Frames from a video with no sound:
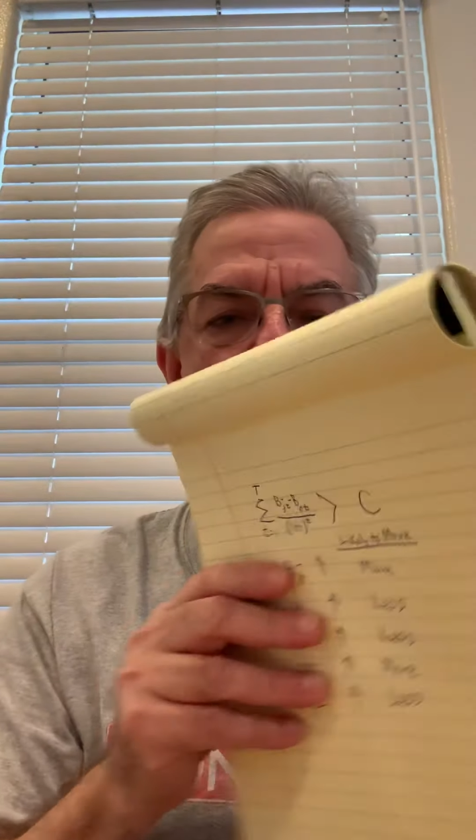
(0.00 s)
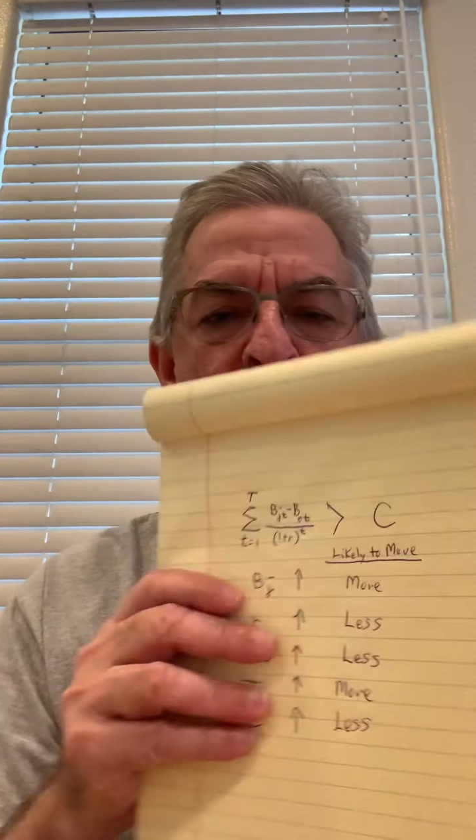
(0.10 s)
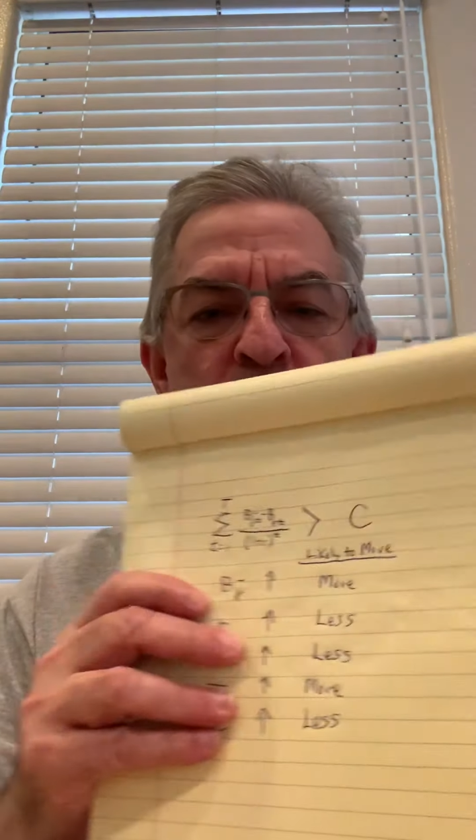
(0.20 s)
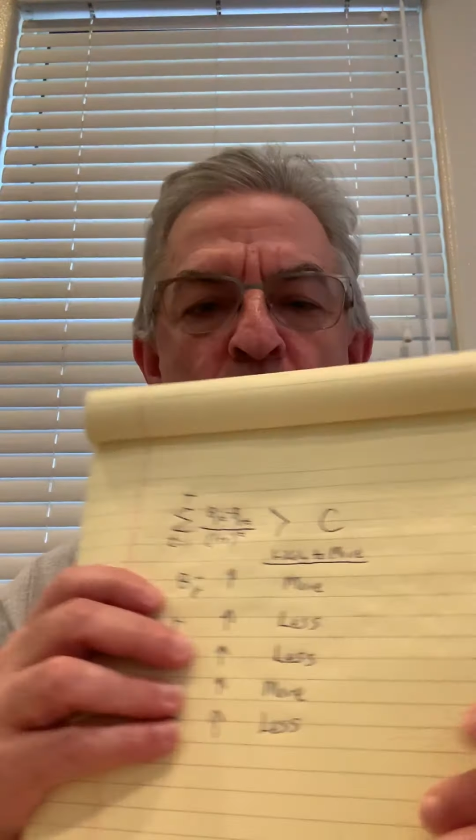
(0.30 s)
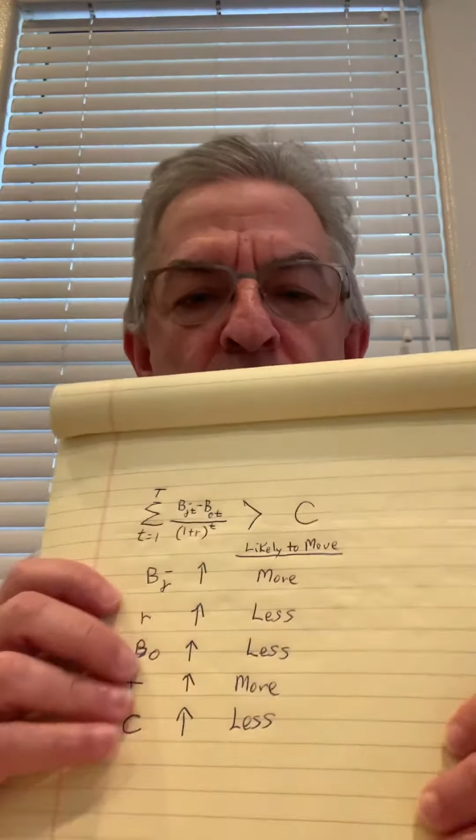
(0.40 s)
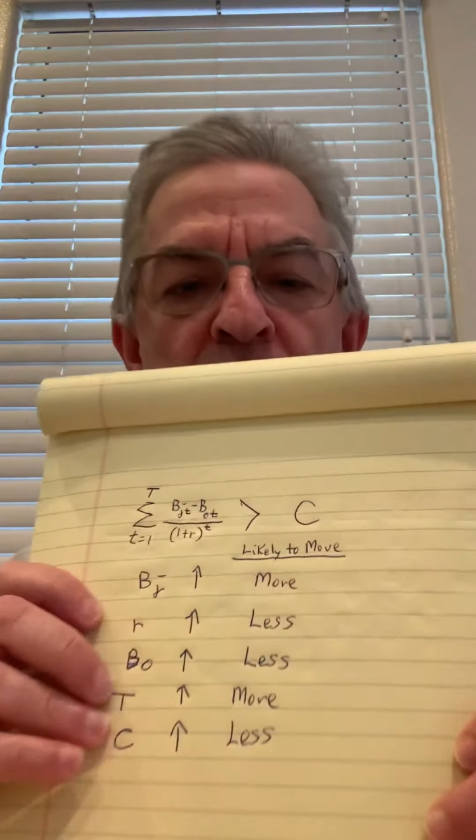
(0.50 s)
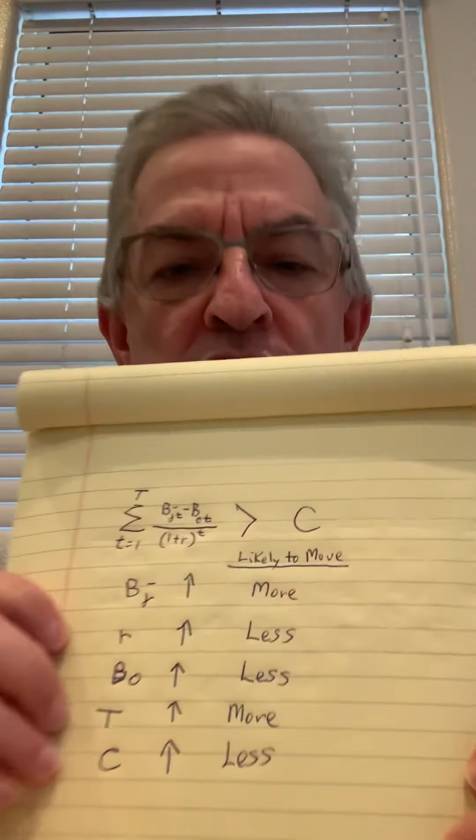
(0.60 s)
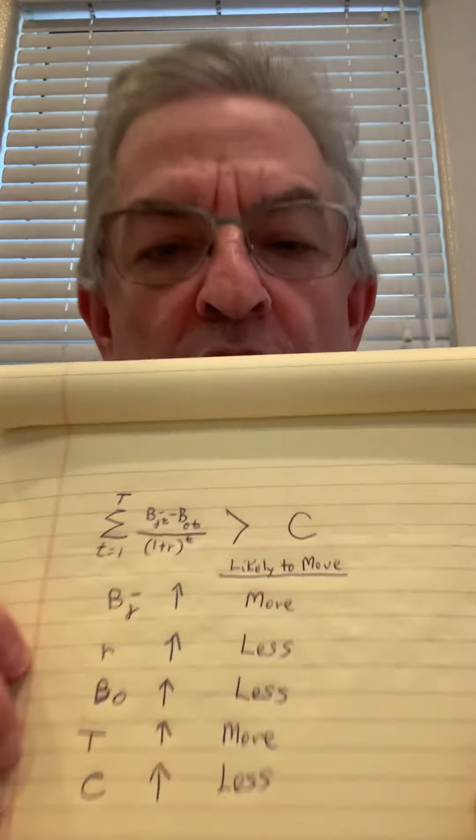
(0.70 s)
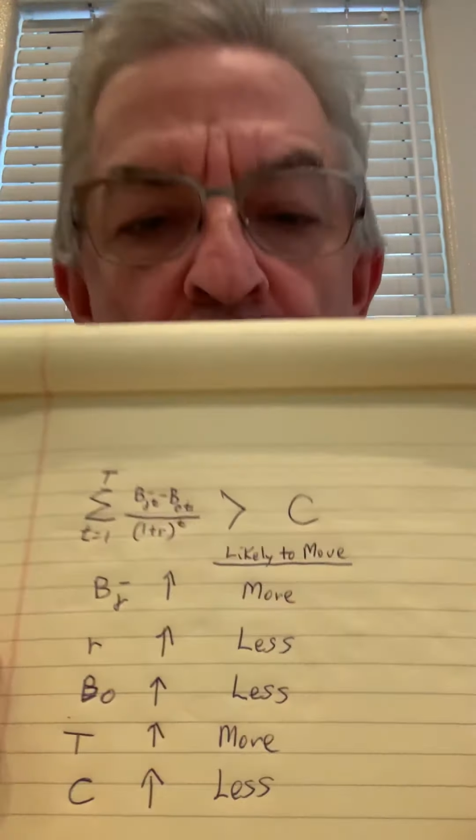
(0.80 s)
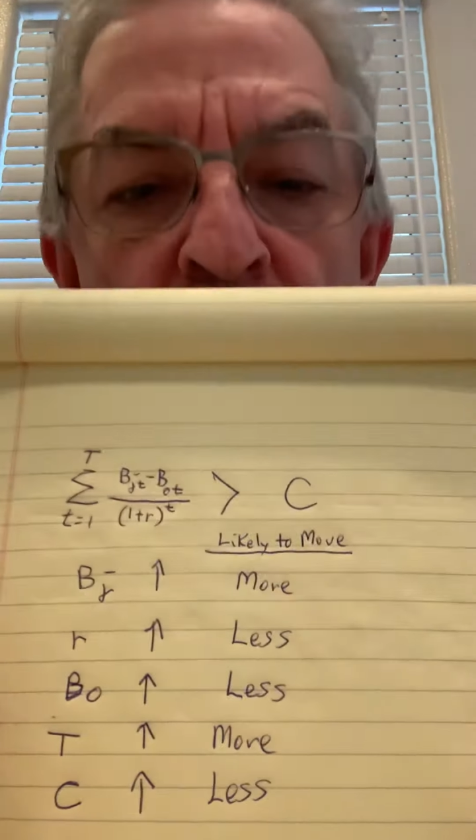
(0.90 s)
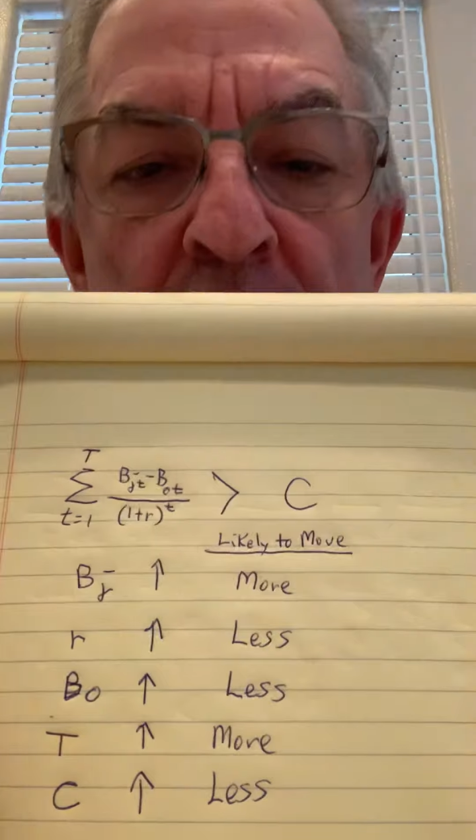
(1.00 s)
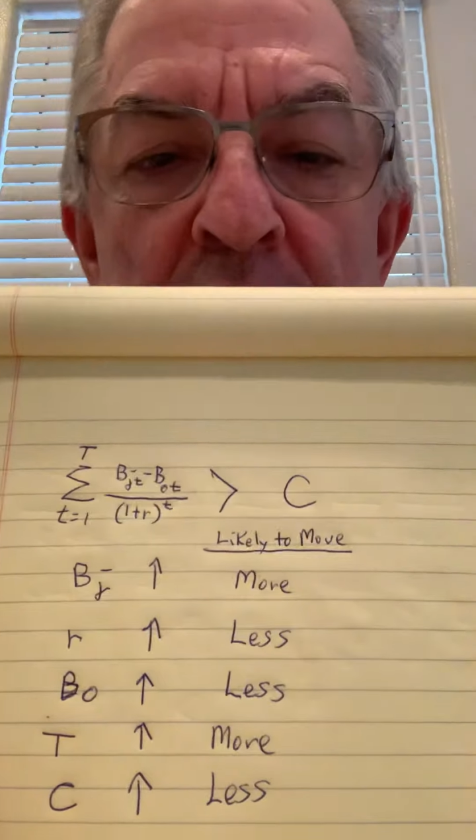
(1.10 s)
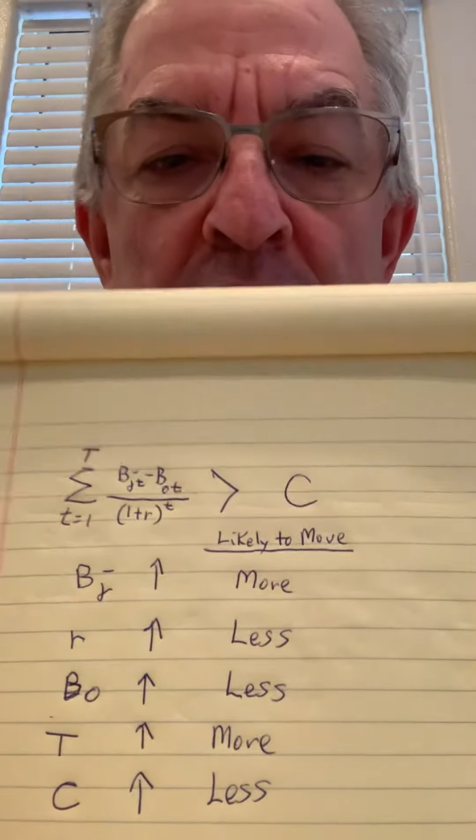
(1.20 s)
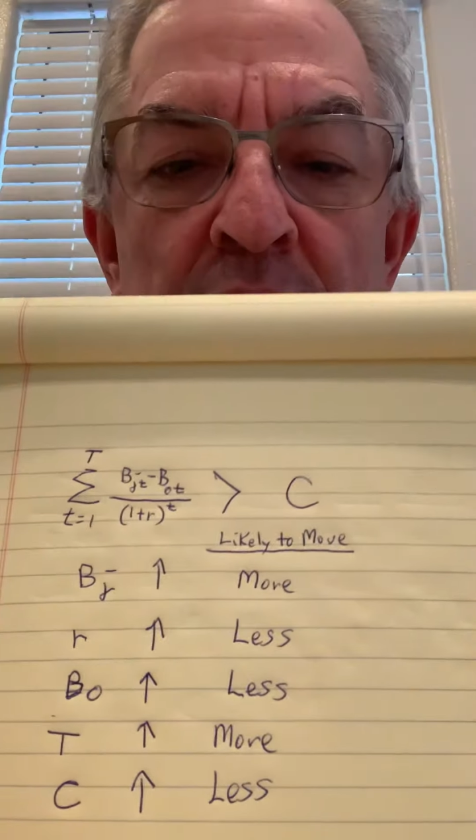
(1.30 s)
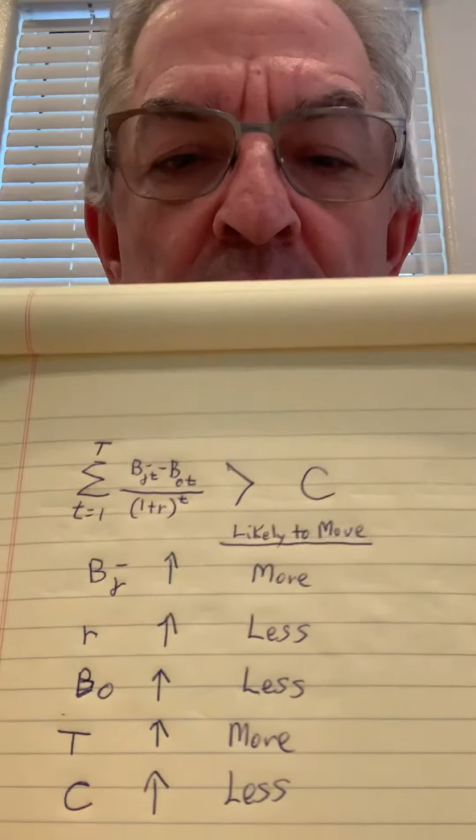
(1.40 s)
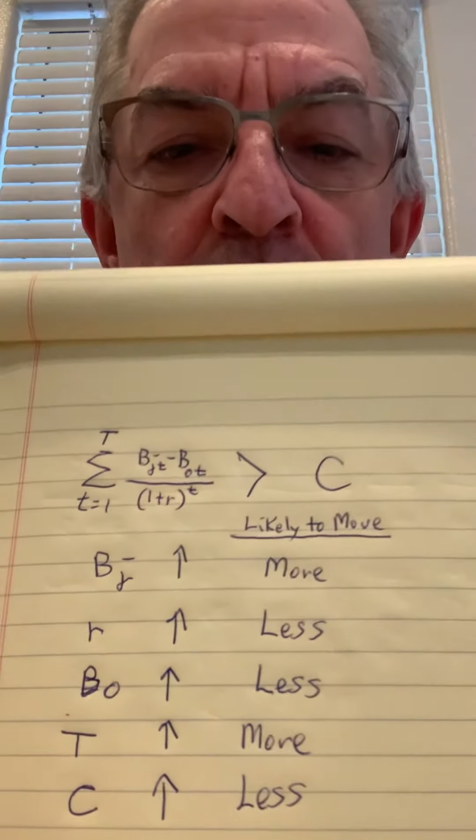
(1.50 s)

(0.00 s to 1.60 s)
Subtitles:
I'm going to show you this,